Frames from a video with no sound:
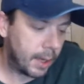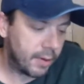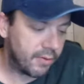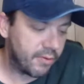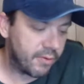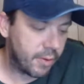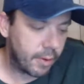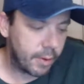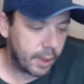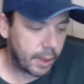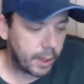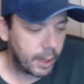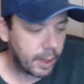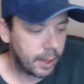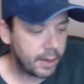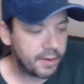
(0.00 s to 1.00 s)
concern
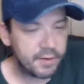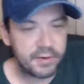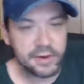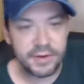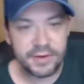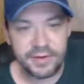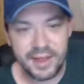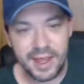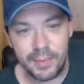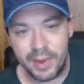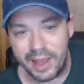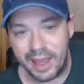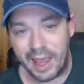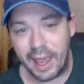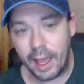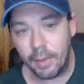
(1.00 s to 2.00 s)
again is just keeping
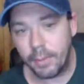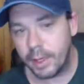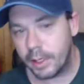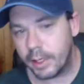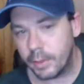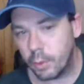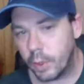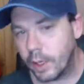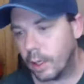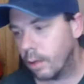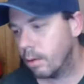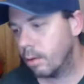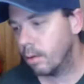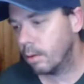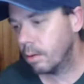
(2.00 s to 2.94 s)
Emily well.